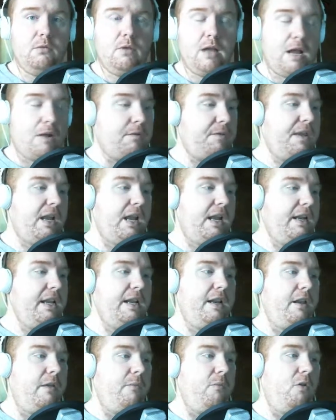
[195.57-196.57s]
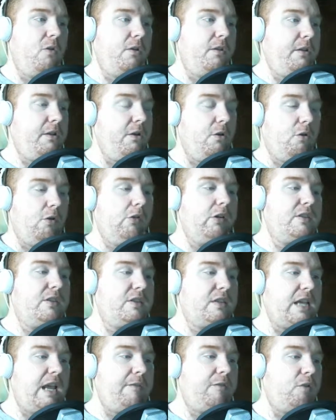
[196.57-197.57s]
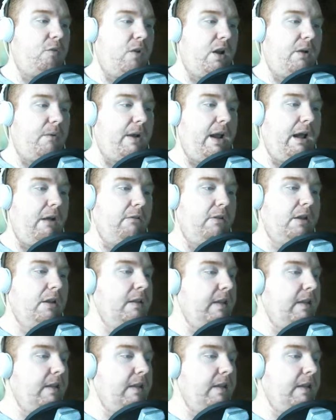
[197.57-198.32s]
I don't think I need it anymore. The Aura is safe to run around.